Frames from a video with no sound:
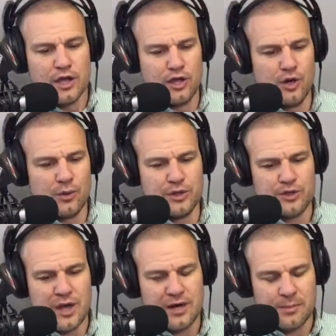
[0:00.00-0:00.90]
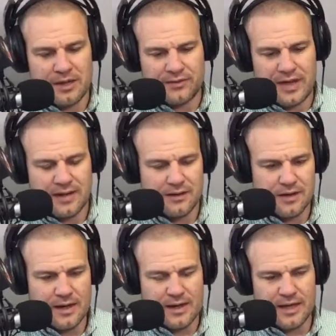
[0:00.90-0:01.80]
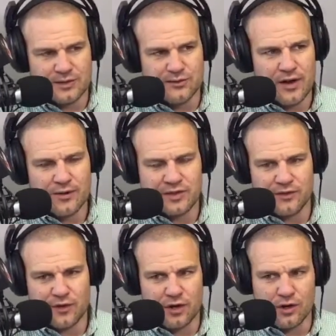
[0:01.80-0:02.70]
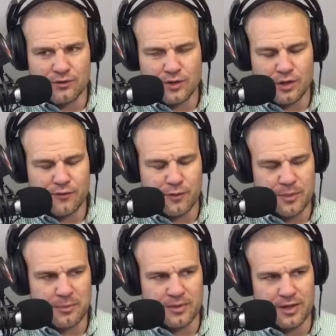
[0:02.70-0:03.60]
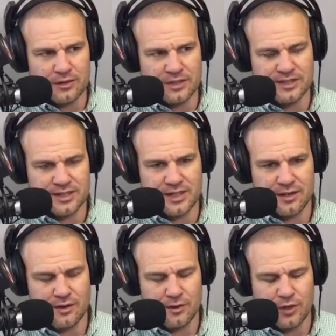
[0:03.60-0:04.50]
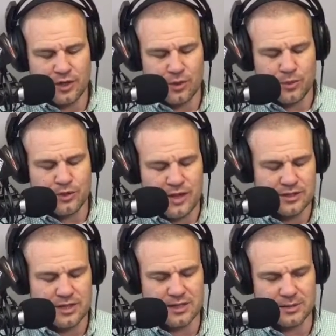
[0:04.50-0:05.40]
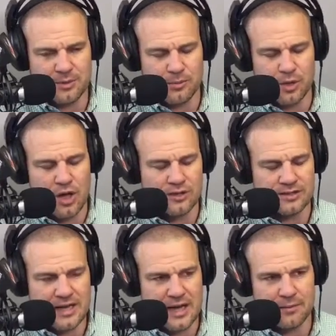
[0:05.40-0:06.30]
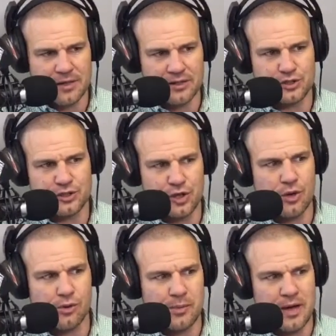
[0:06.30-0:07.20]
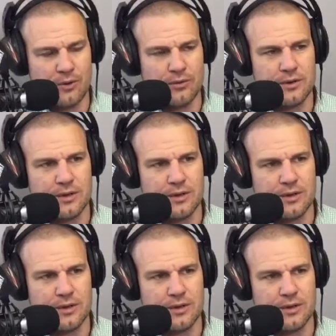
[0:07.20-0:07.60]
when you talk about that, it's very difficult, for people that are listening or, we try to talk to people all the time on this show about